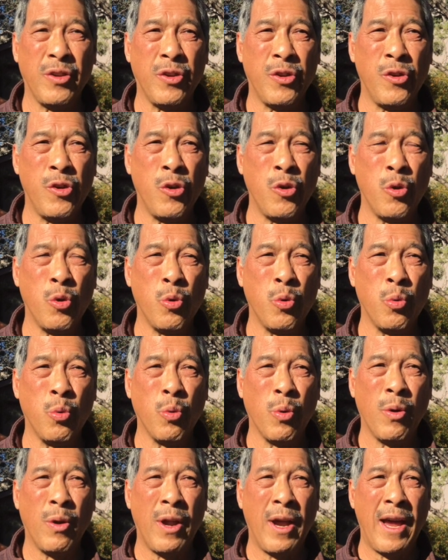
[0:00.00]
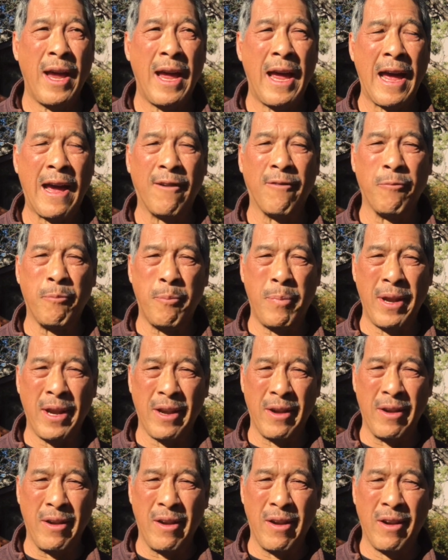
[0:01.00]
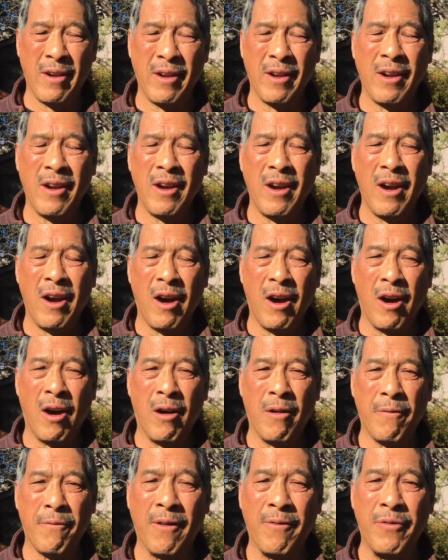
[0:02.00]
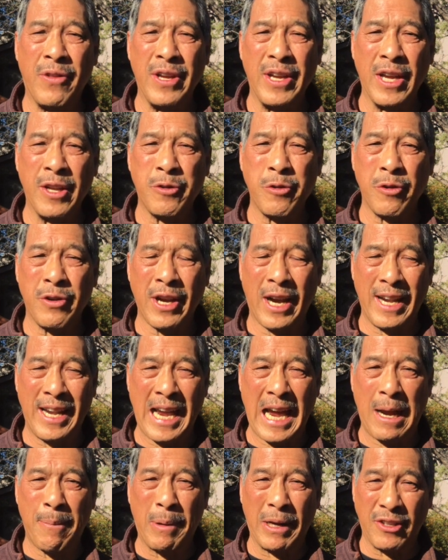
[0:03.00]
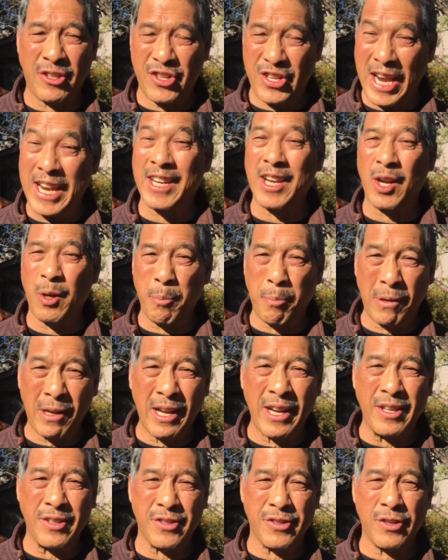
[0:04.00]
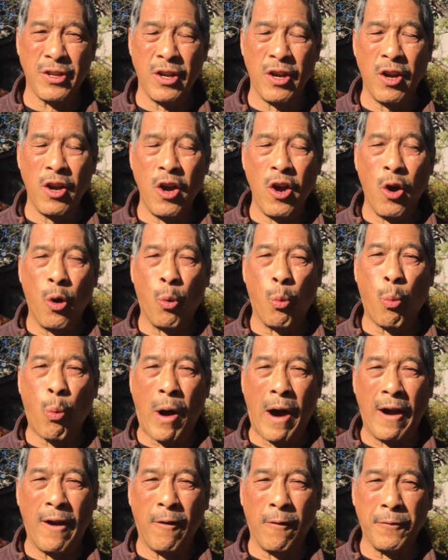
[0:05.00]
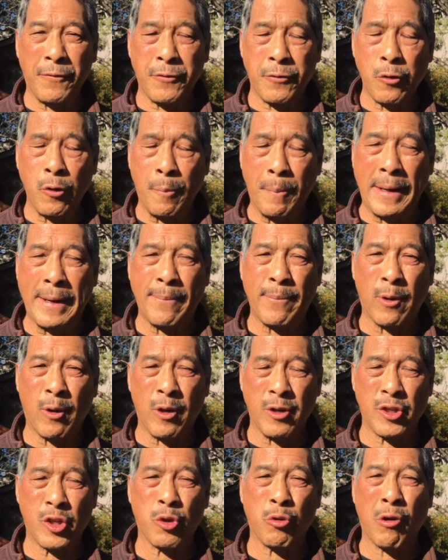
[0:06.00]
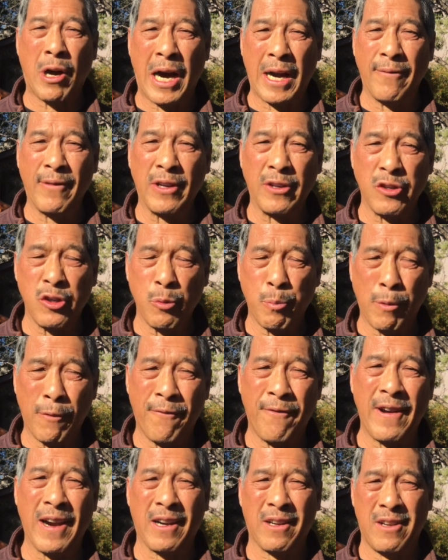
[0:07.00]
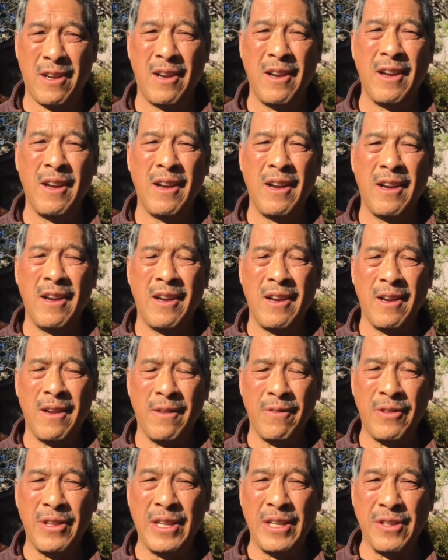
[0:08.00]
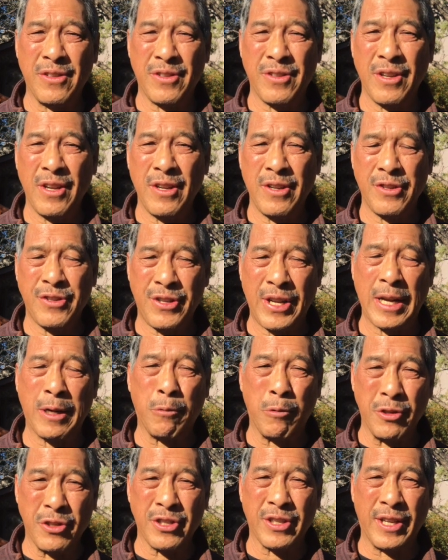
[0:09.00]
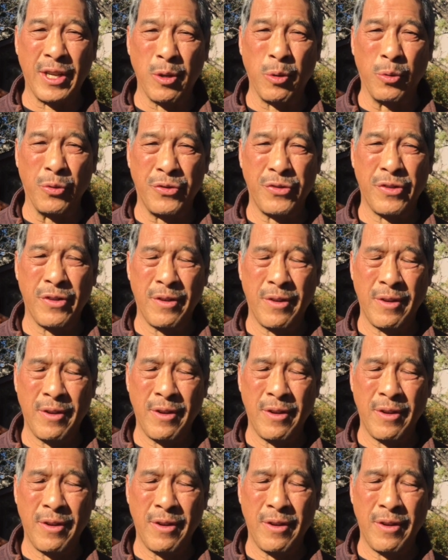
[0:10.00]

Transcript: you have been of the interdynamics taking place while two people are striving to perfect these sacred skills.